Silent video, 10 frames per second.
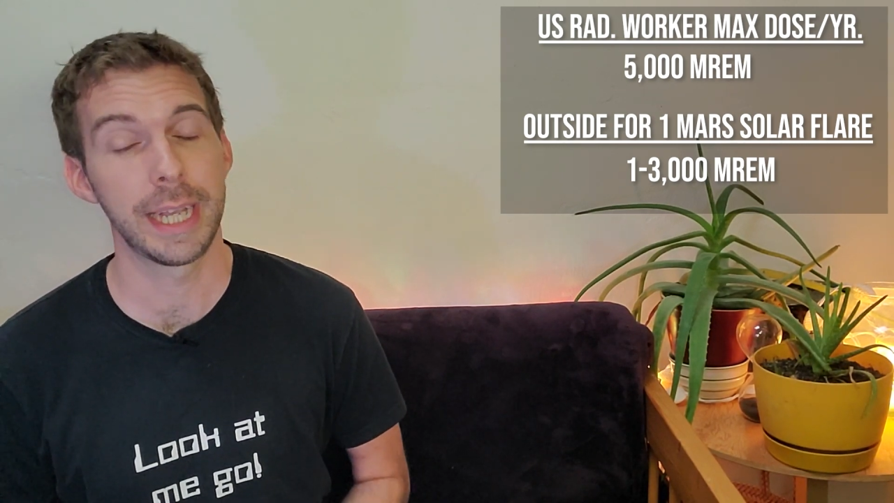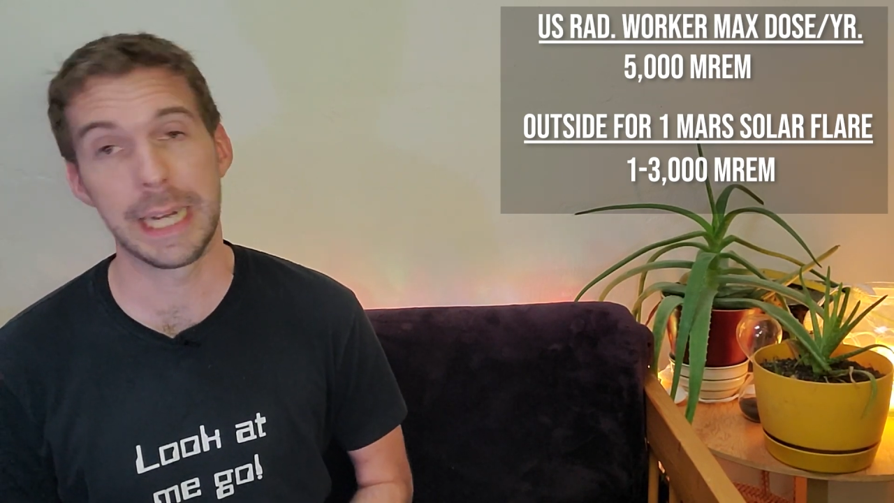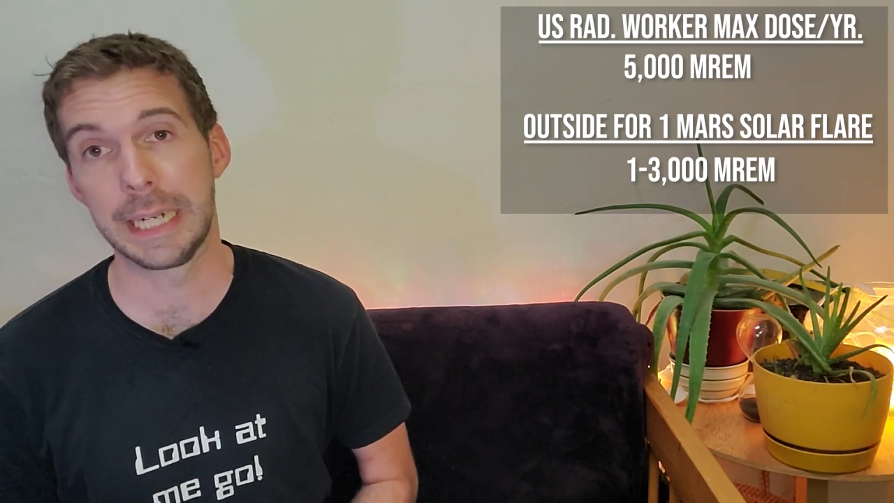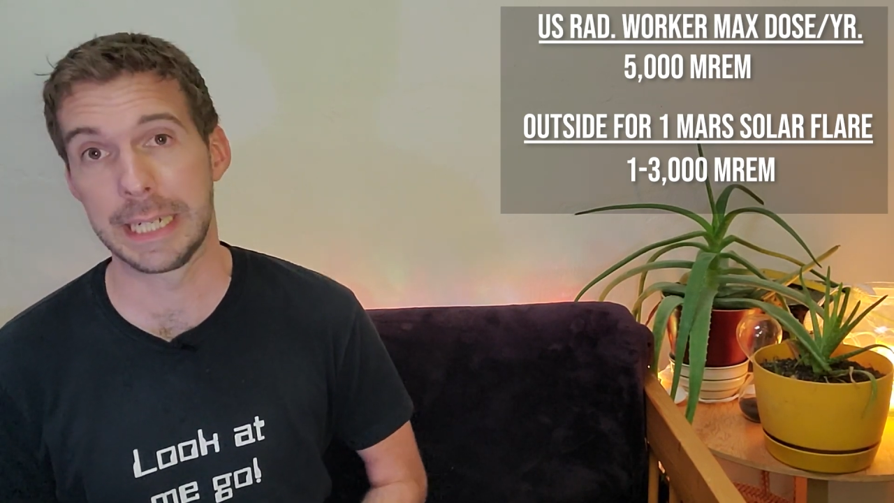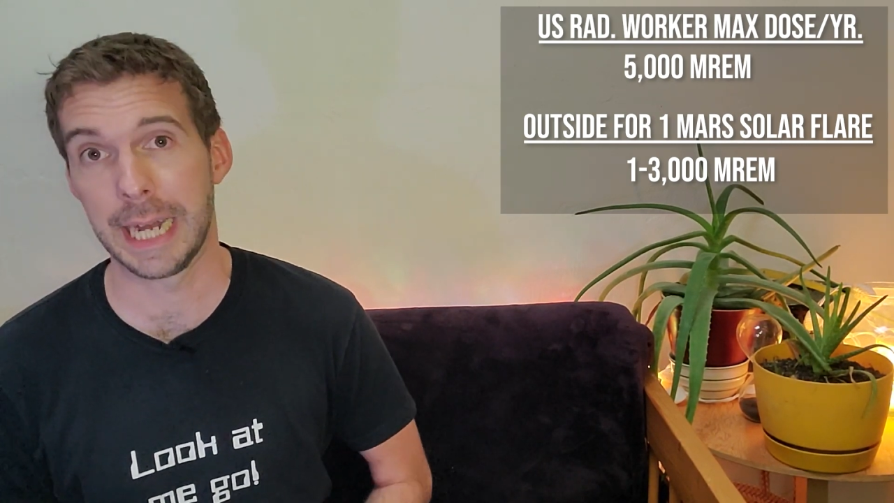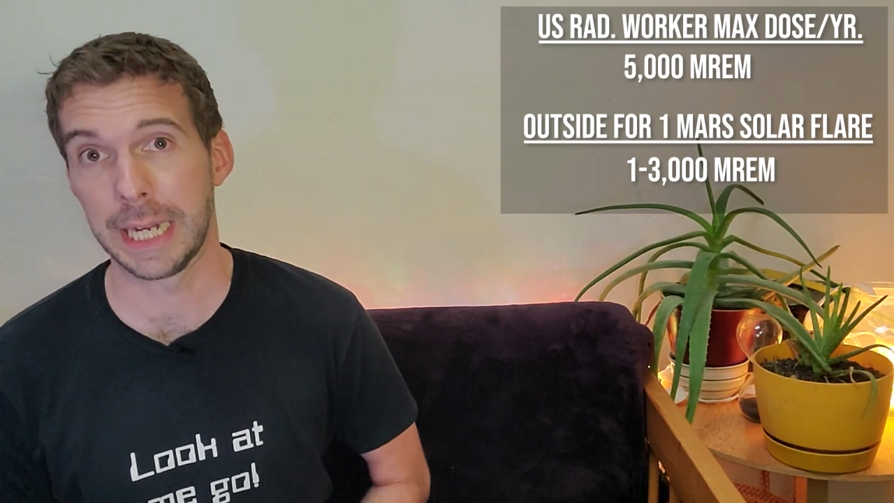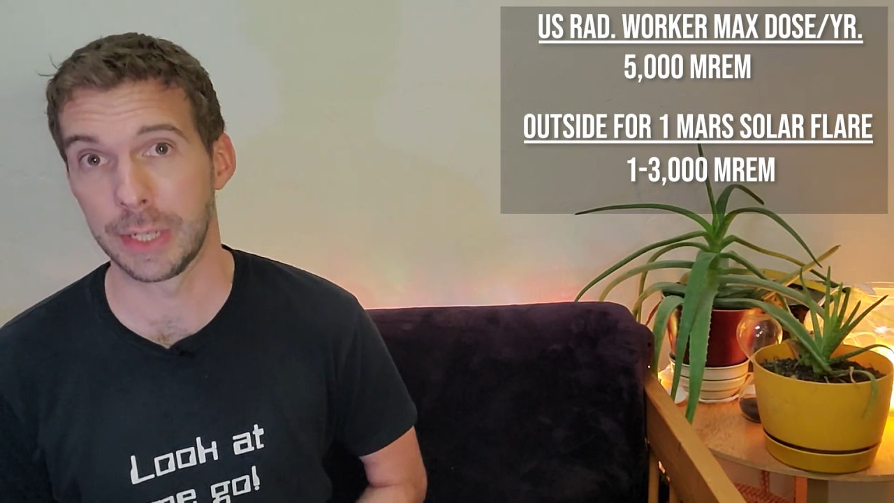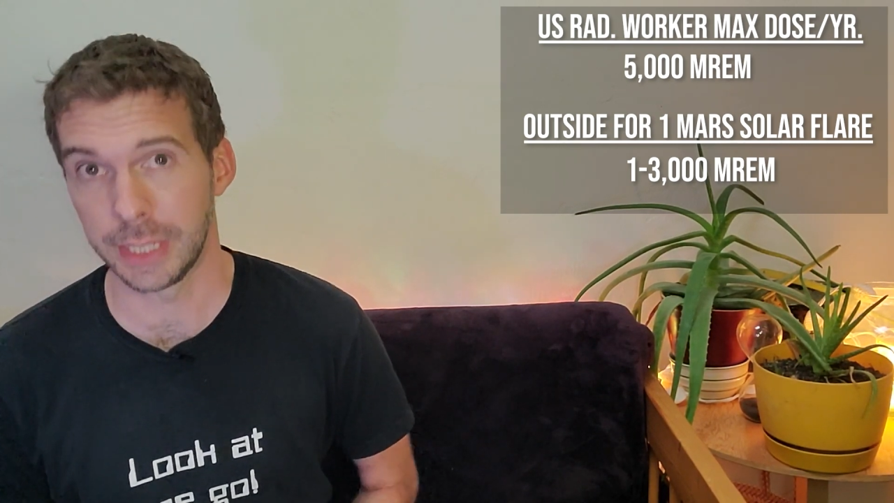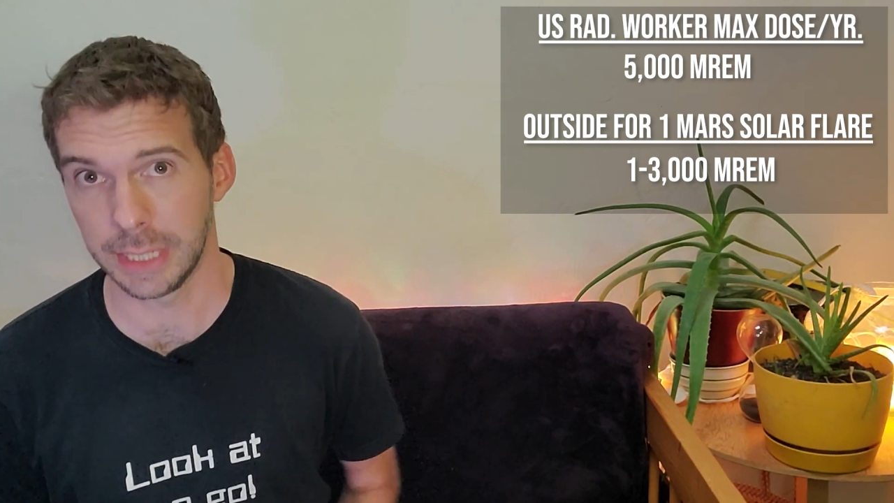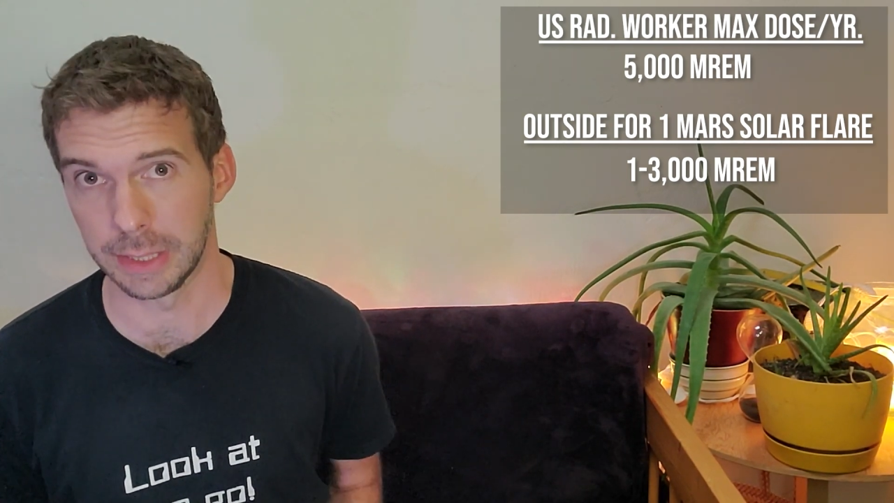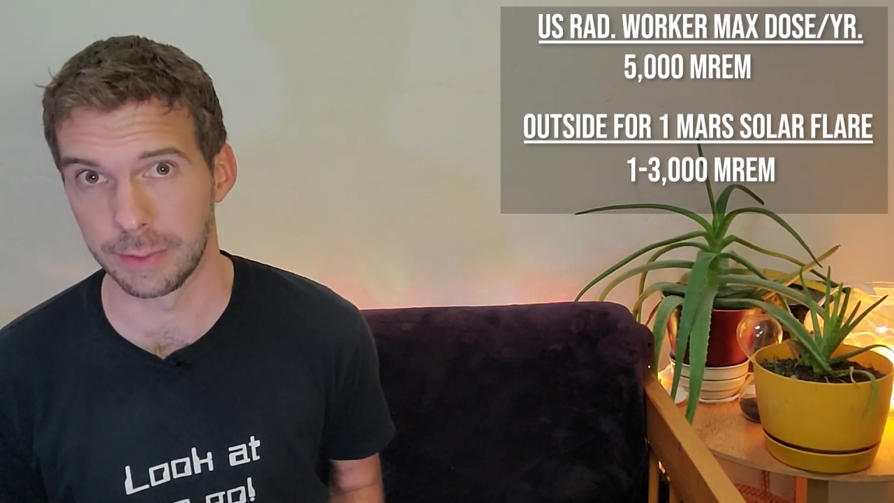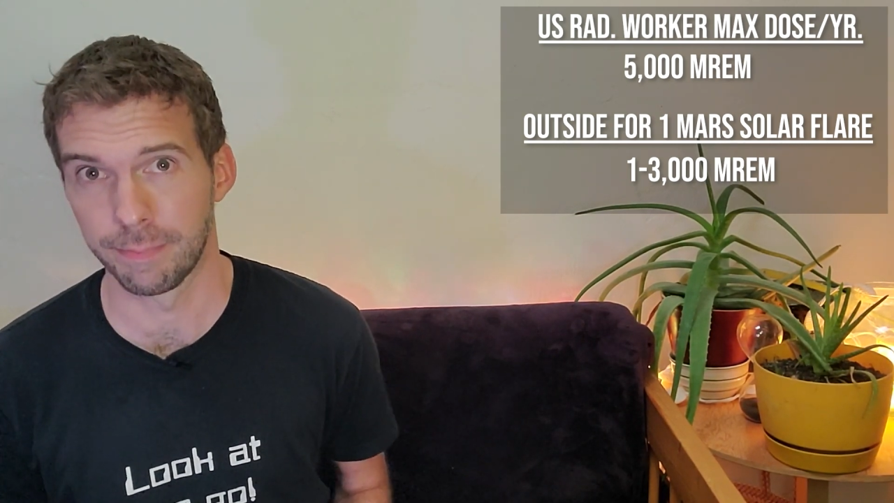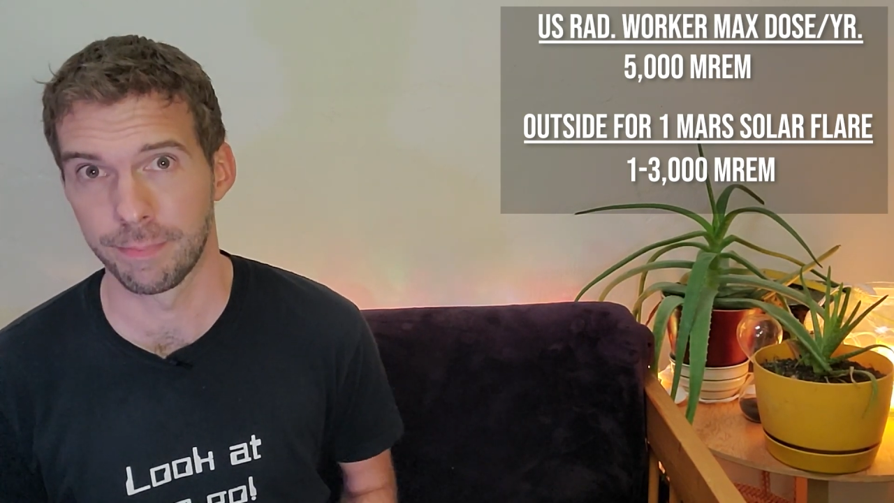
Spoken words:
in an entire year.